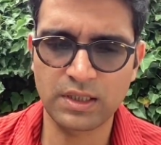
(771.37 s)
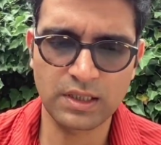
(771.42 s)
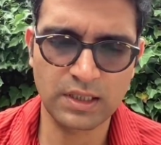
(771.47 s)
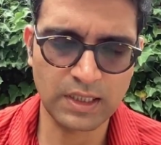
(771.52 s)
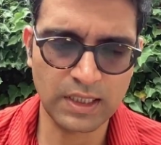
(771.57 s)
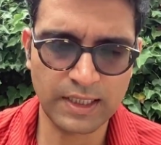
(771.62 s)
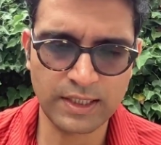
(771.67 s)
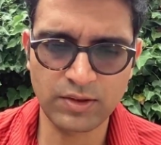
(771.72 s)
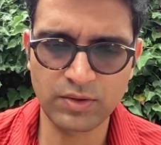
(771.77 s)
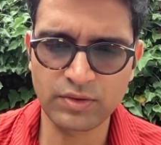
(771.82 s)

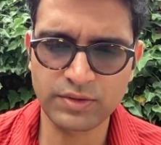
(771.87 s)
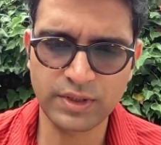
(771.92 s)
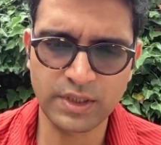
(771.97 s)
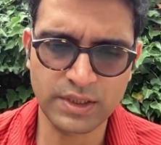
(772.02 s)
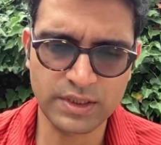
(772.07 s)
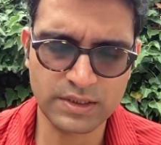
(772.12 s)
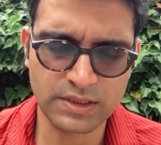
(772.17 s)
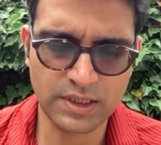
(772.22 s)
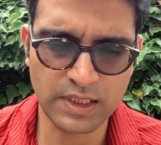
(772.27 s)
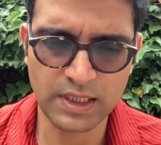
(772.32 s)
like
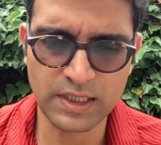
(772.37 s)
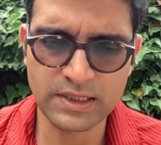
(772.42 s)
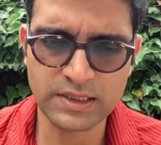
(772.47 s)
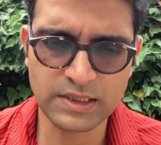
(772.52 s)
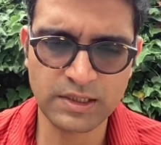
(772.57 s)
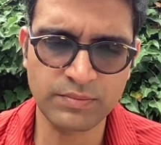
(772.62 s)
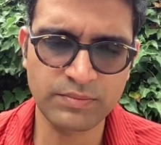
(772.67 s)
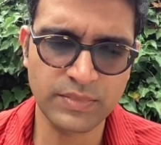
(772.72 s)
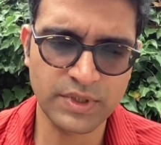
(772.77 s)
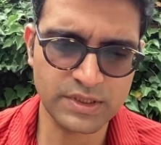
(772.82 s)
there is
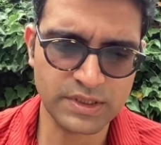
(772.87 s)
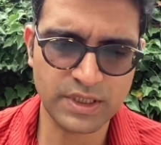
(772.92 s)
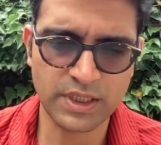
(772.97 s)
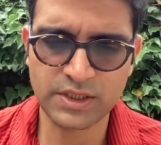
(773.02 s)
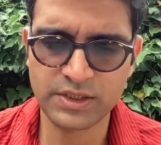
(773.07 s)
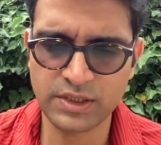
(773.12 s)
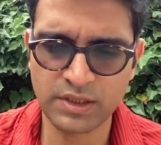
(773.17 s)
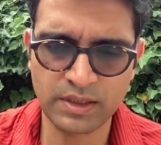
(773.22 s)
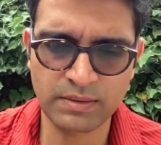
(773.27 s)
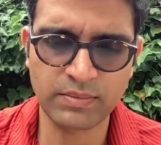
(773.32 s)
some
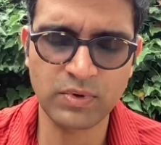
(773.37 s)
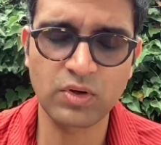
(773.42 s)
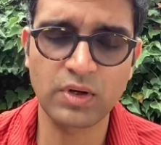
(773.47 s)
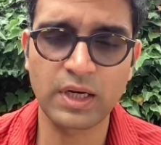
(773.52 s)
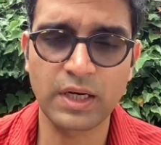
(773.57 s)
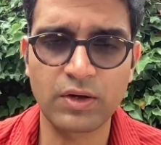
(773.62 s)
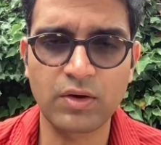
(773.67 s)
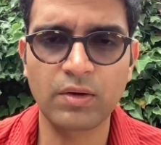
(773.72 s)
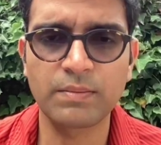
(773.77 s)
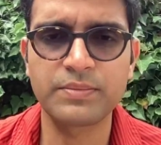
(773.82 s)
discussion about
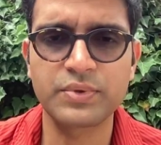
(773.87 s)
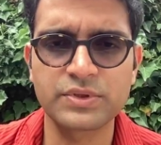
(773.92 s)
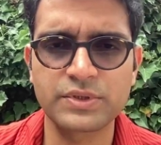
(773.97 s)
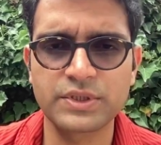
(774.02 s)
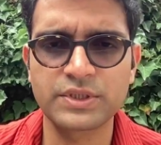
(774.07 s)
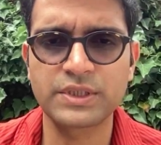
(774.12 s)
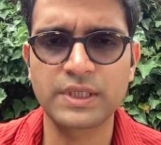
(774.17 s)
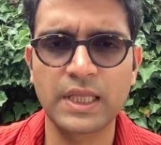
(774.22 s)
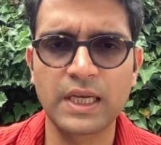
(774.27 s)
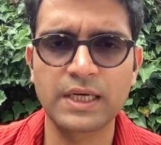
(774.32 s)
like
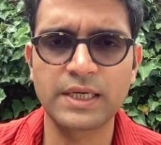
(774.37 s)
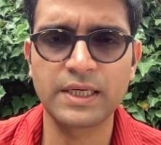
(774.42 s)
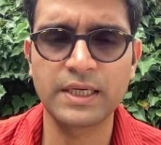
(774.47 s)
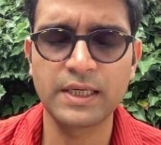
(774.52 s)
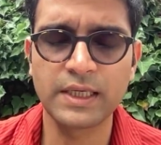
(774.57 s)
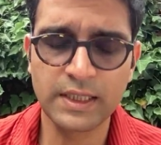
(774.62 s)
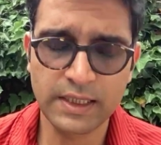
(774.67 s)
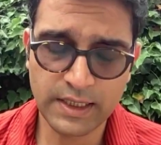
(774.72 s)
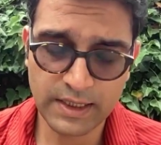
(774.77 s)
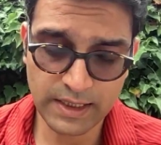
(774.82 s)
compositionality.
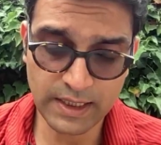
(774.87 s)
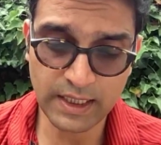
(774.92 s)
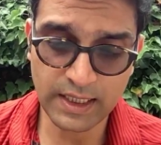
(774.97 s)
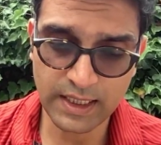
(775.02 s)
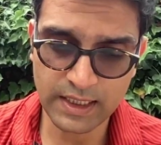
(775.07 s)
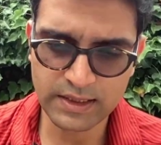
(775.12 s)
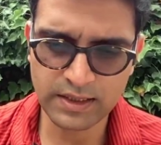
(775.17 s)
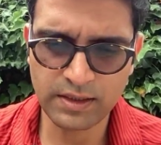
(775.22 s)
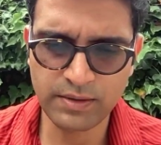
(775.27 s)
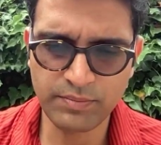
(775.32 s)

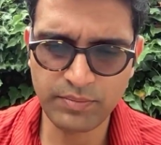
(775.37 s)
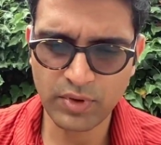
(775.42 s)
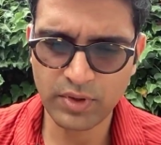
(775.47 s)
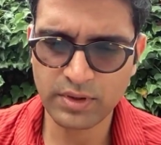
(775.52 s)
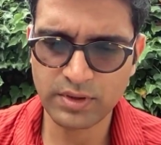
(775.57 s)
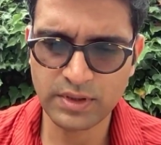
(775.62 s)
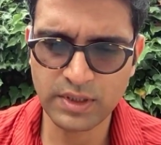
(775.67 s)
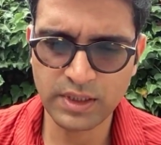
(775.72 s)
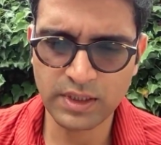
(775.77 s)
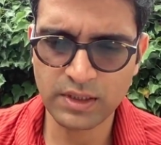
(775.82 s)
Another
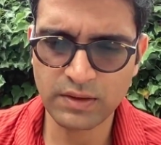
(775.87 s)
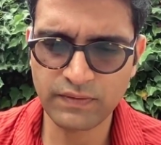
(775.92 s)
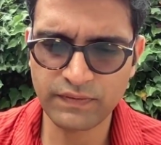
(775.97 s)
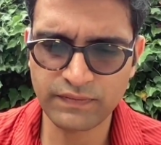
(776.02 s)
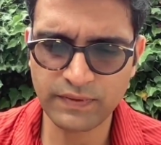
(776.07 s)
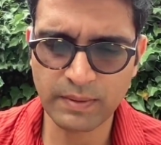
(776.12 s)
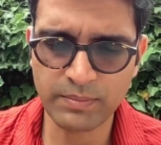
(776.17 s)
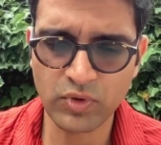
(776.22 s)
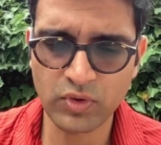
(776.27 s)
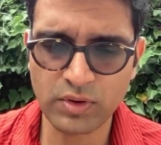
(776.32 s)
important thing
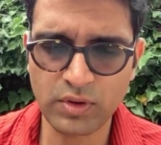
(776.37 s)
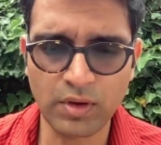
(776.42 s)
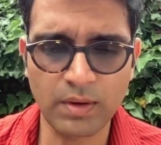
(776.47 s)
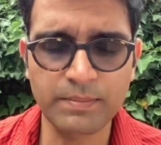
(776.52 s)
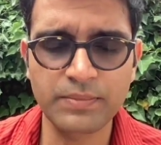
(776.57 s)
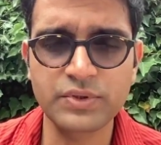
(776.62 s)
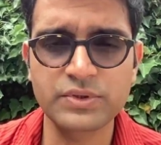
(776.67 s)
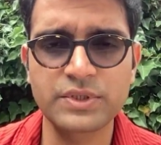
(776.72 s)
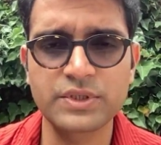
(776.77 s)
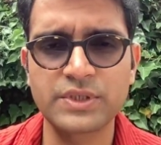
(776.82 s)
about
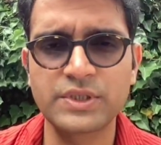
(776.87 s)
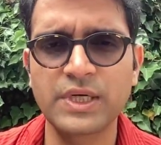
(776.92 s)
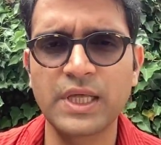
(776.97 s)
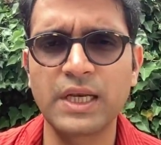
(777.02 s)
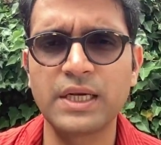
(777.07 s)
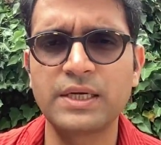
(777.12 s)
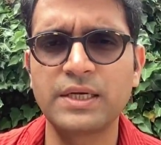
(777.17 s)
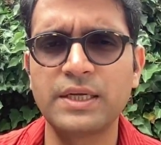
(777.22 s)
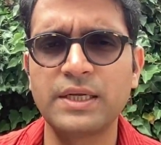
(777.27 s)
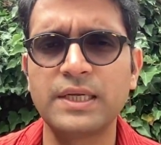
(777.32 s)

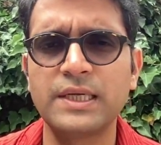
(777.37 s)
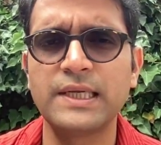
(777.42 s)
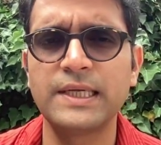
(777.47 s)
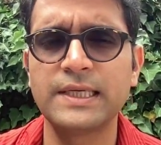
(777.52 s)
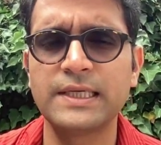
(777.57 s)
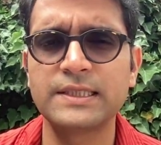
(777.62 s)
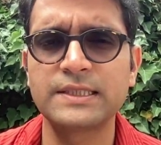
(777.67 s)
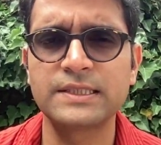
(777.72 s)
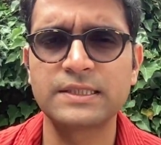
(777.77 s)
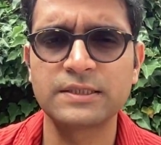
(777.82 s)
compositionality
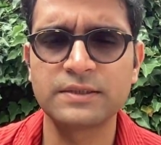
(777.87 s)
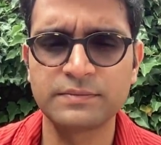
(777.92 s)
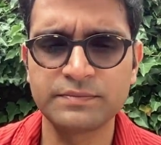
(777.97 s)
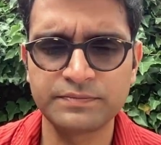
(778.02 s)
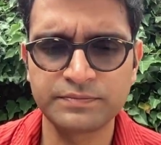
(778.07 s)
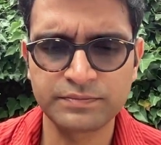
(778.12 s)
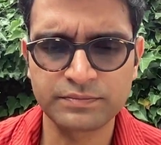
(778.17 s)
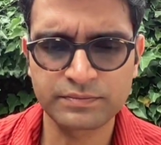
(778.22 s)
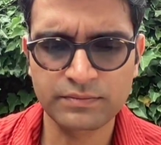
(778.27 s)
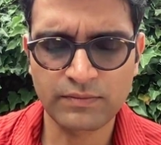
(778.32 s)
is
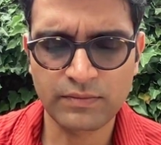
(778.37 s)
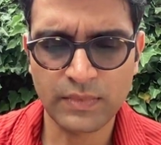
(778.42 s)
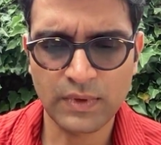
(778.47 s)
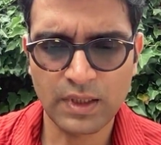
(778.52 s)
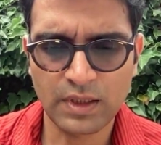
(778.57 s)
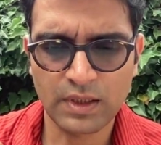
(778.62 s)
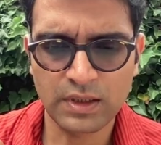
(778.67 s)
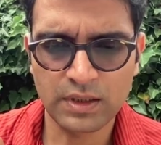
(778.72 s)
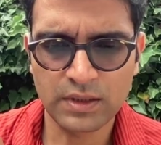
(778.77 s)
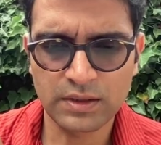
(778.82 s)

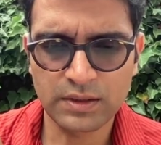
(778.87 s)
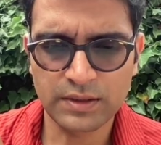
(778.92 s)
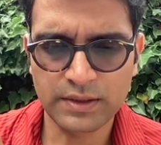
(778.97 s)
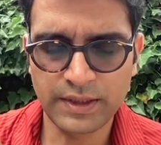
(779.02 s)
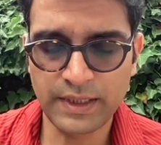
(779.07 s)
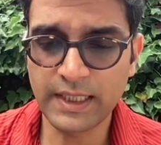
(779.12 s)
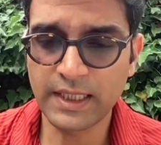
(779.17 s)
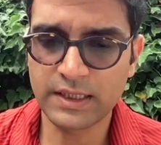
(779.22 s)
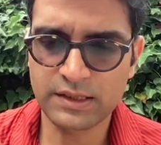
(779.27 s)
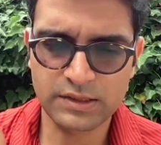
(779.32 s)

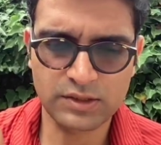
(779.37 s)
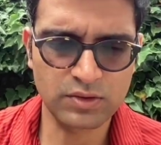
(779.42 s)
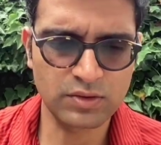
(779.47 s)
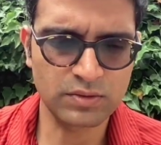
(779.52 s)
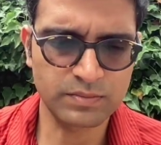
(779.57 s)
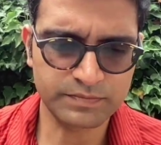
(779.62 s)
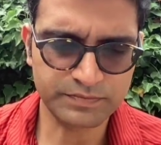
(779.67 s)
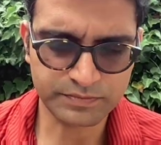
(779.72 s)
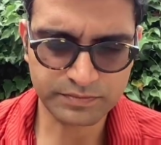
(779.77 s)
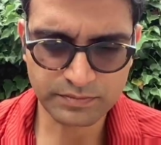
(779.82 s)

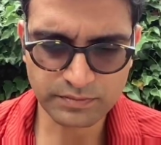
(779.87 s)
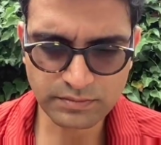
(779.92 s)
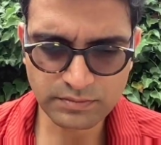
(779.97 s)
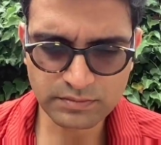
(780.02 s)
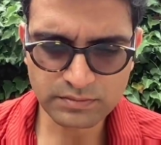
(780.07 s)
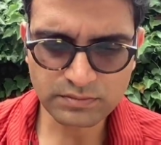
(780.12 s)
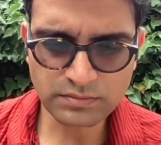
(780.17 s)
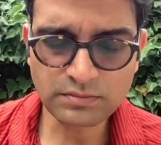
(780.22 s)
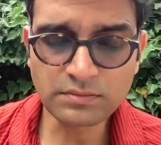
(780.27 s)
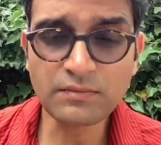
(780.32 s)
so
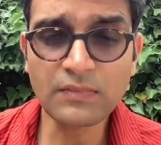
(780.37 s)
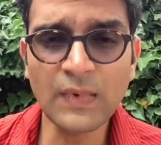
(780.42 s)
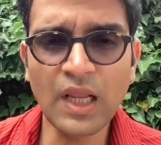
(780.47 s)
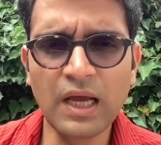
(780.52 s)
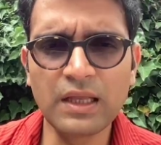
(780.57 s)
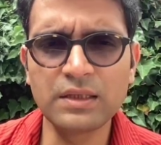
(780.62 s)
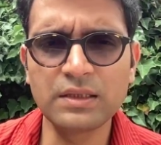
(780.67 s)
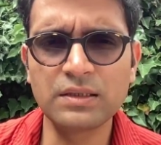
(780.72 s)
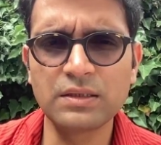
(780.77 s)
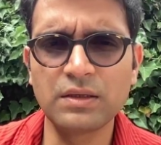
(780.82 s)

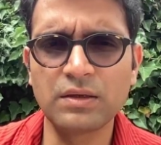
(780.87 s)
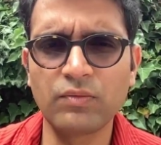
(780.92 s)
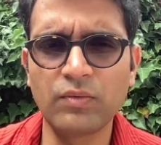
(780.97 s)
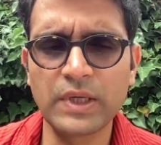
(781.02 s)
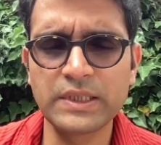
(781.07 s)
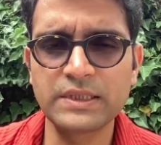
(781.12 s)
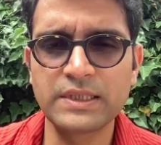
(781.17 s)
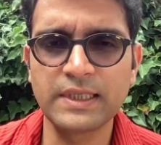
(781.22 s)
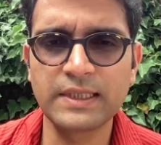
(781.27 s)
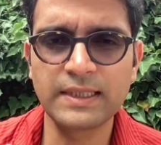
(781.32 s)

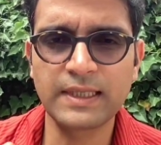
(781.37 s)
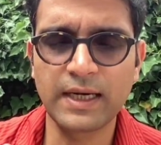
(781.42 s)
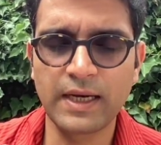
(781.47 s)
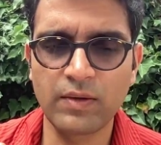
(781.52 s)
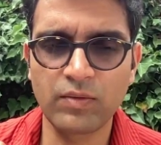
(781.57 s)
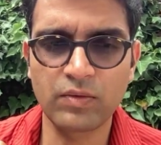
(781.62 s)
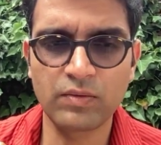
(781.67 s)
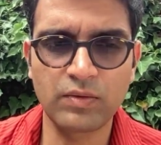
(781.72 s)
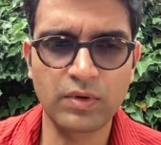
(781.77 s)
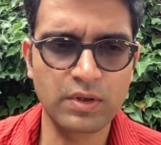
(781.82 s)
one thing that I
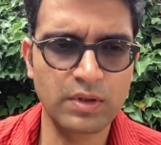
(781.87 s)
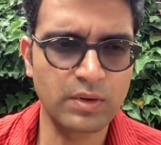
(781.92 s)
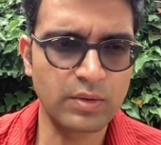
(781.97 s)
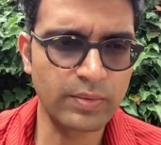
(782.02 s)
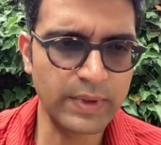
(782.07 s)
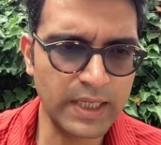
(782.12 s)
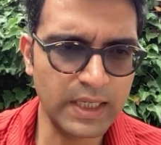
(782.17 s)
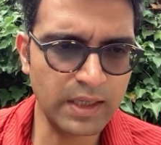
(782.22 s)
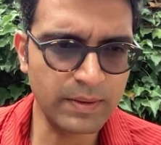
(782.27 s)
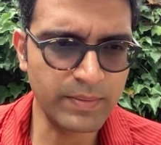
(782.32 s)
want to
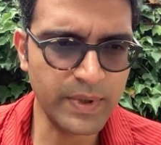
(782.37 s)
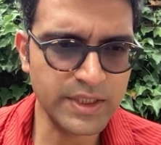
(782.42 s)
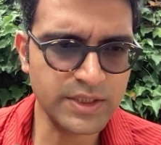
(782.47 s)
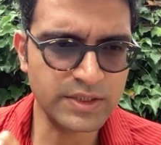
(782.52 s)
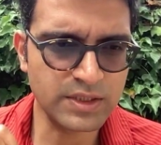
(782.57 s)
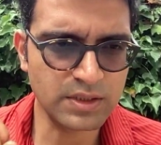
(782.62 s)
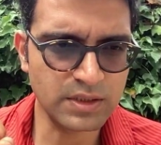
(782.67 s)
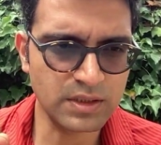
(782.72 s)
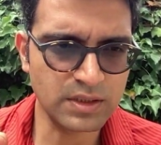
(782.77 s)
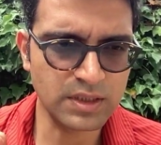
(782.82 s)
quickly
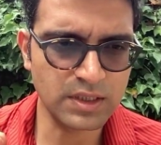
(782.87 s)
mention